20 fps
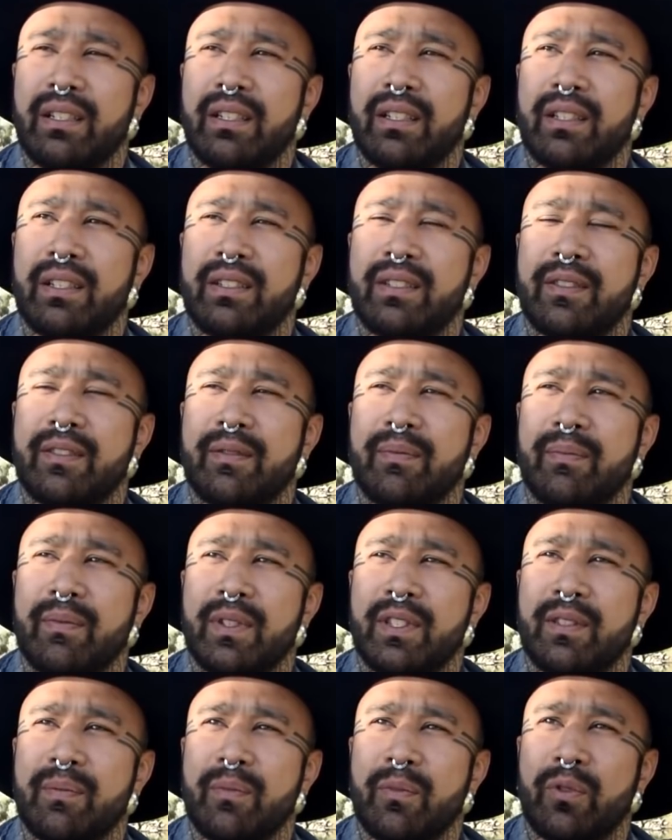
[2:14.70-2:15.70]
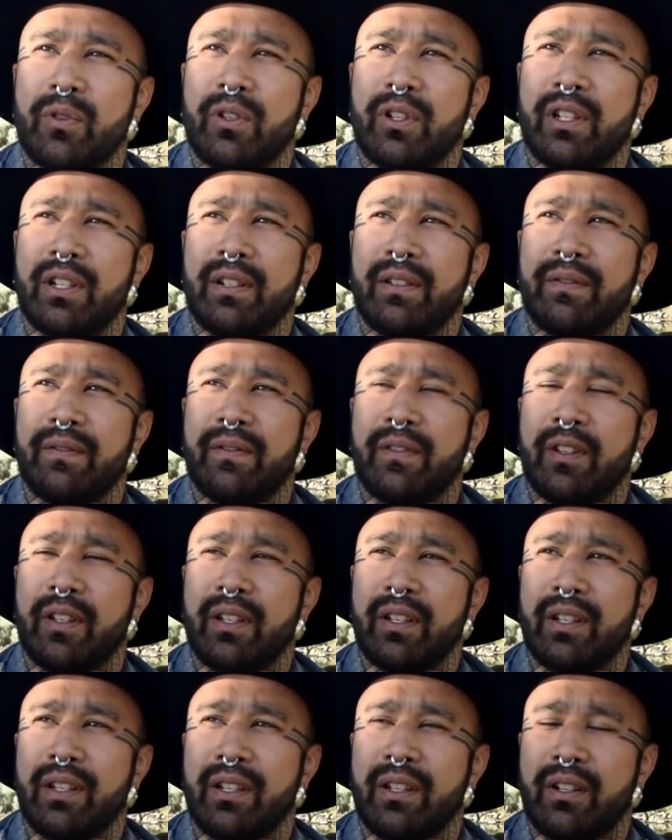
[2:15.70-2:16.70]
It's more of
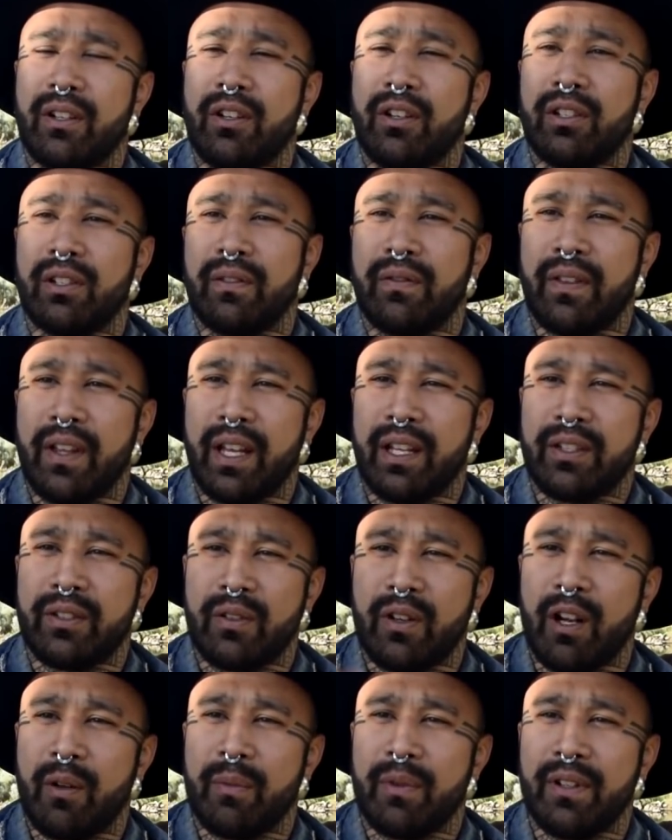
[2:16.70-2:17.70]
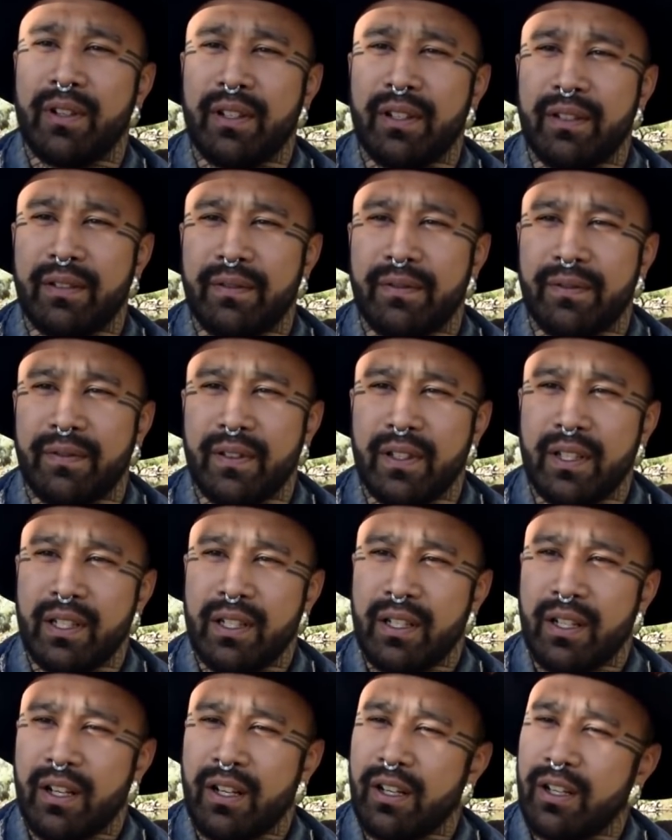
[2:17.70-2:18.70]
all of that trauma of
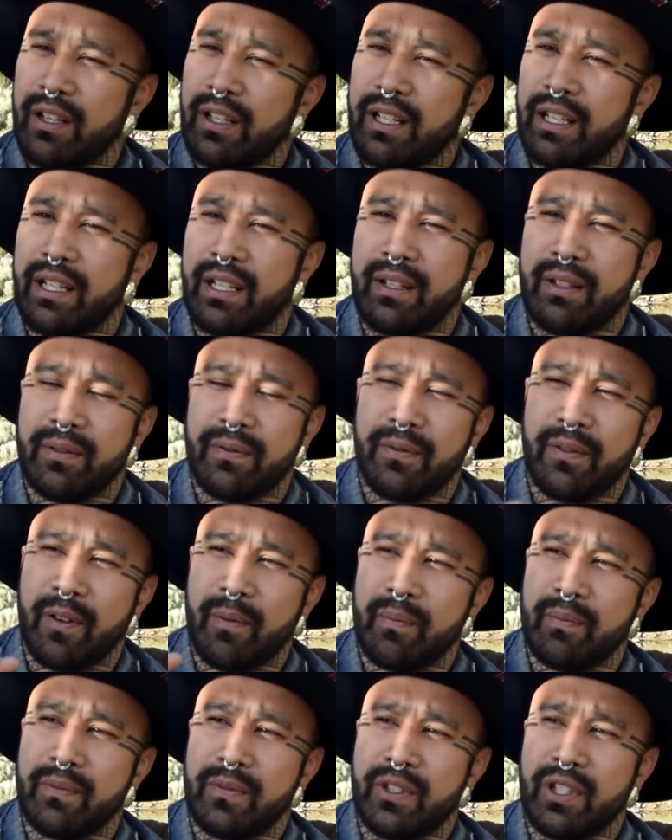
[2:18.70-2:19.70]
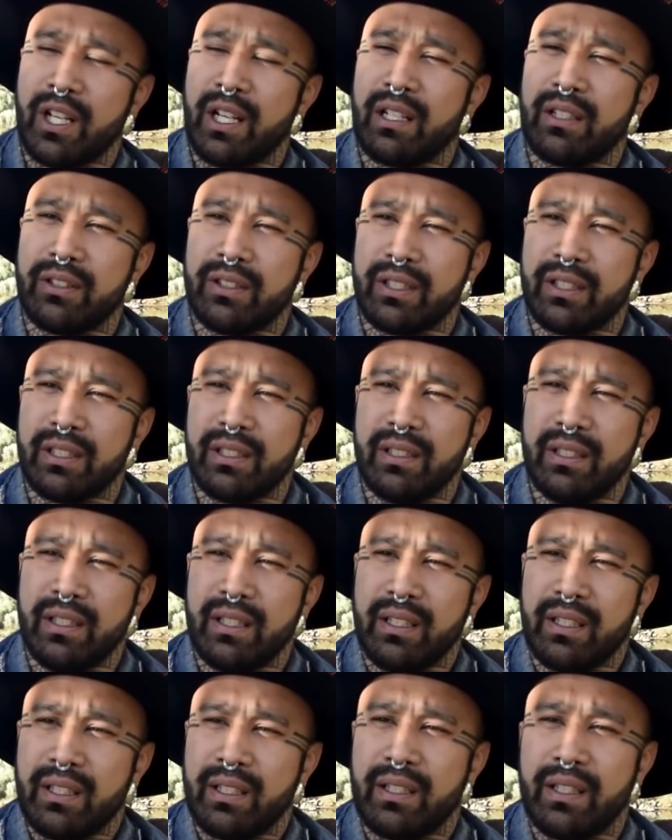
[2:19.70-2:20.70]
heartache from childhood
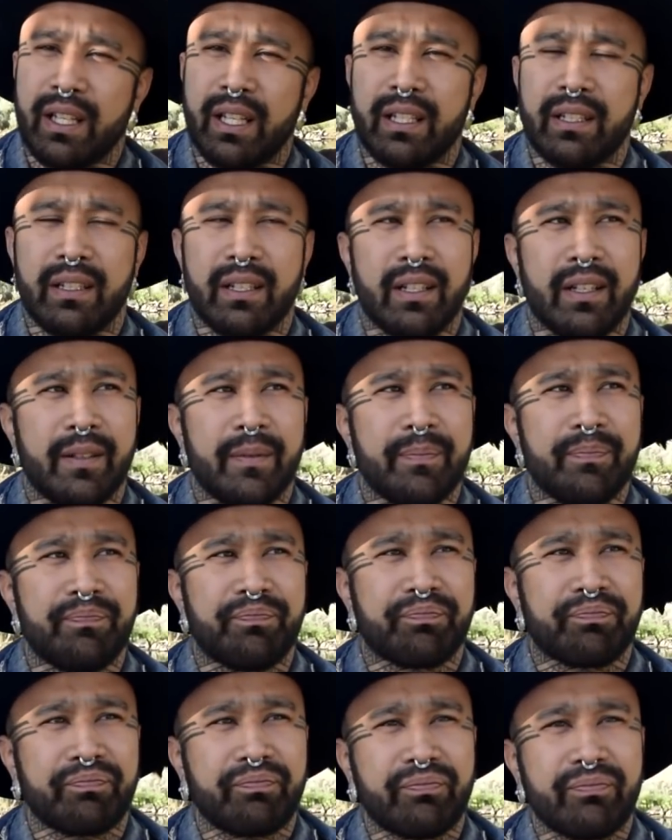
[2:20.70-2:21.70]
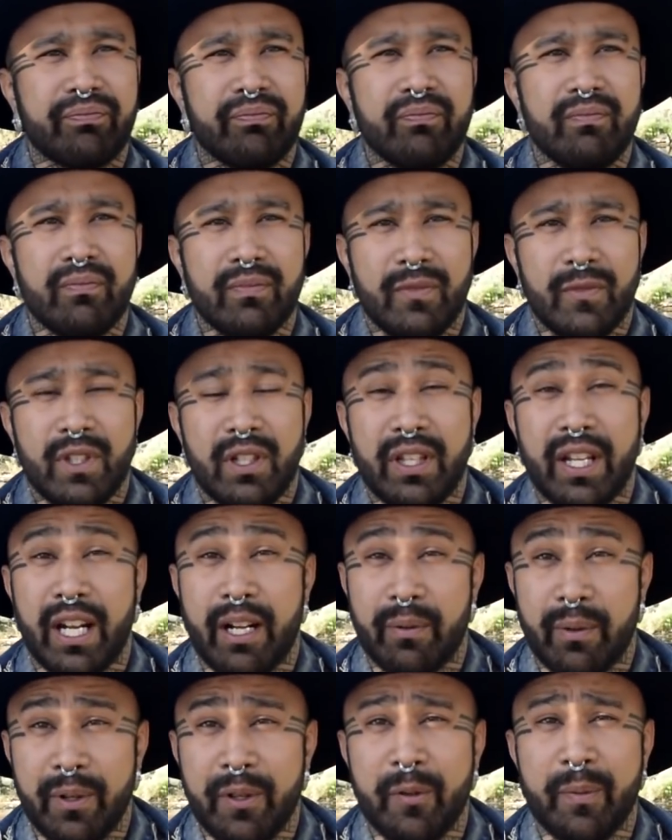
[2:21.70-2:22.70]
that I
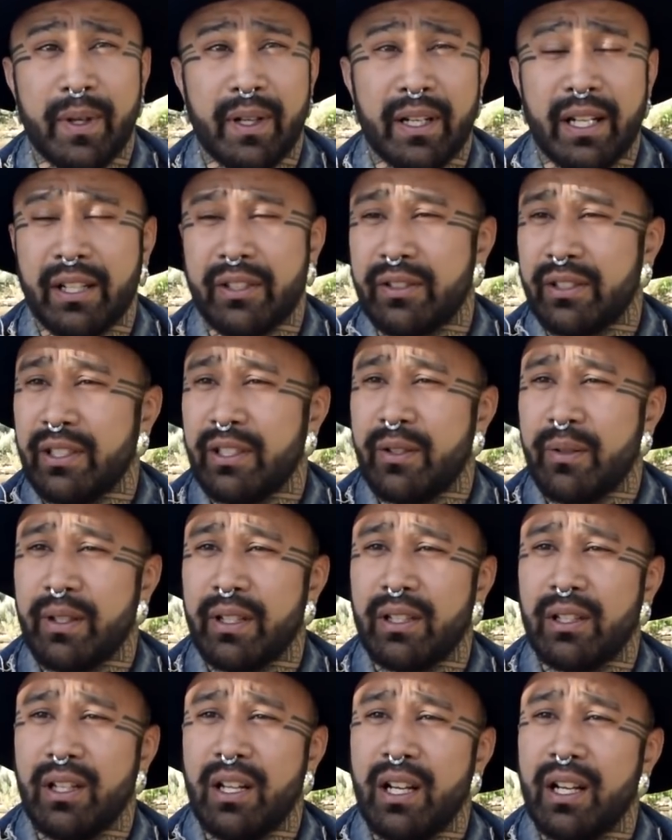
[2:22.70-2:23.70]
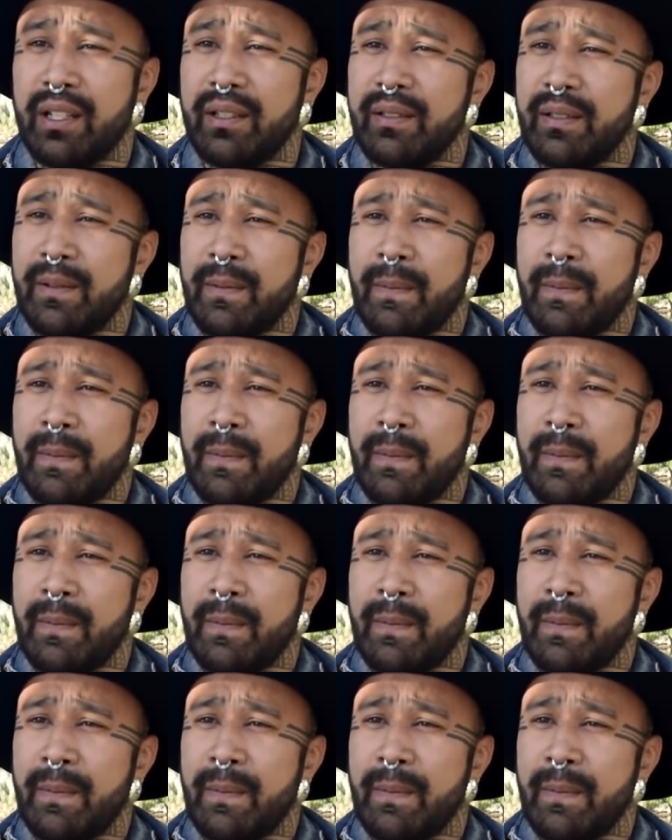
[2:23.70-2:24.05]
wrote about actually quite a lot,